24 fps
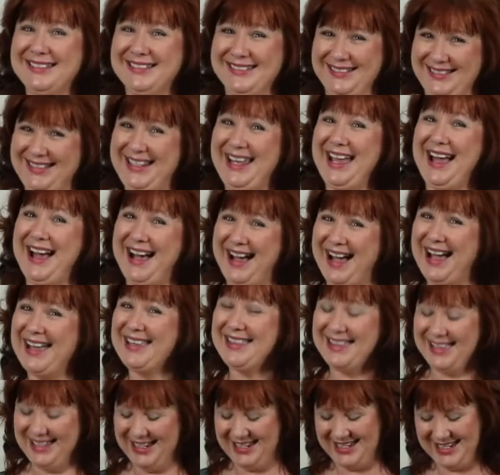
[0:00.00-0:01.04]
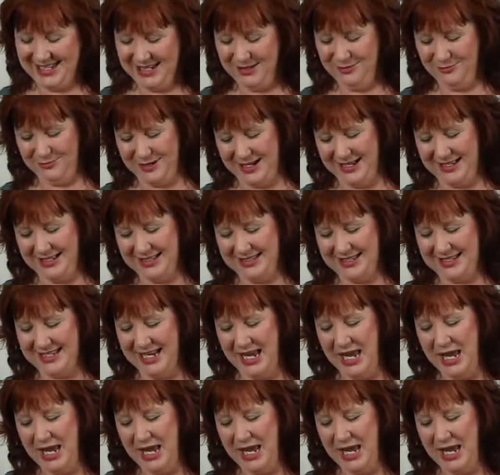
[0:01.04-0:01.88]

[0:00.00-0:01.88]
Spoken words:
Yeah, I think he was.